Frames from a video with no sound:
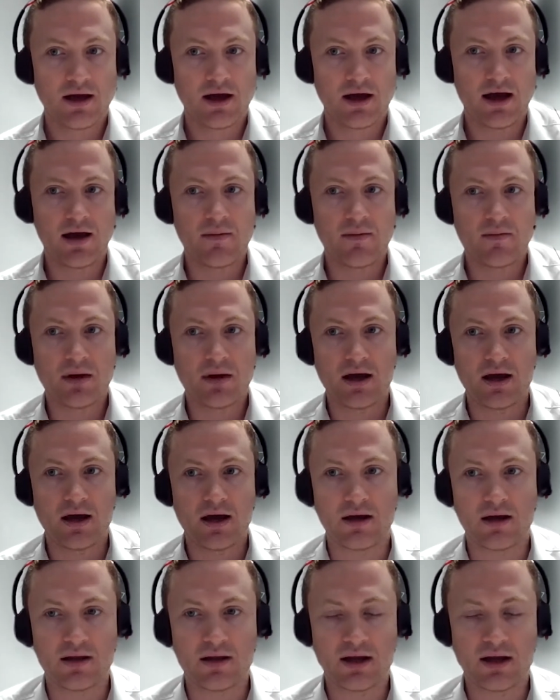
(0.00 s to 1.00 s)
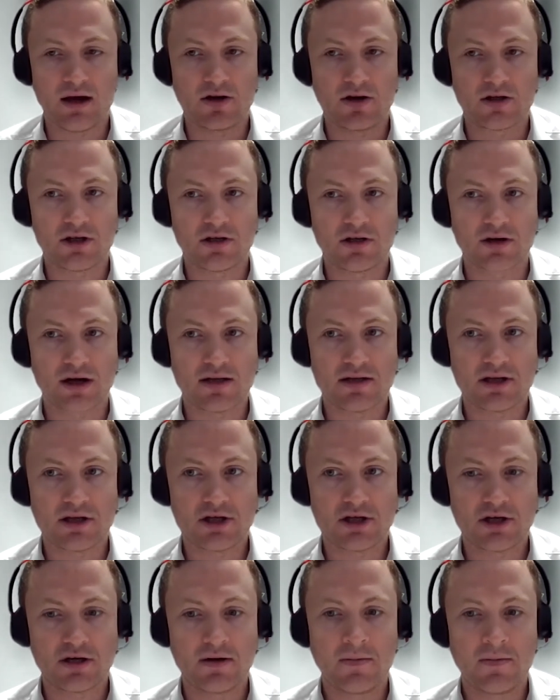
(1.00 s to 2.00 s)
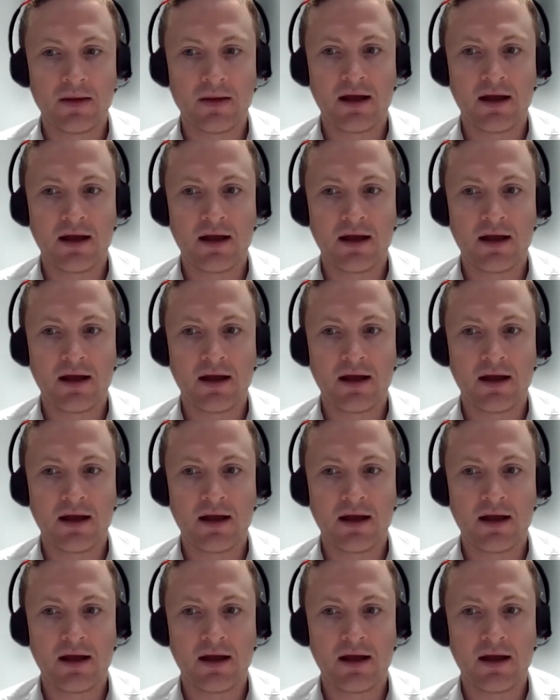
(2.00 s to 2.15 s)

in the energy transition.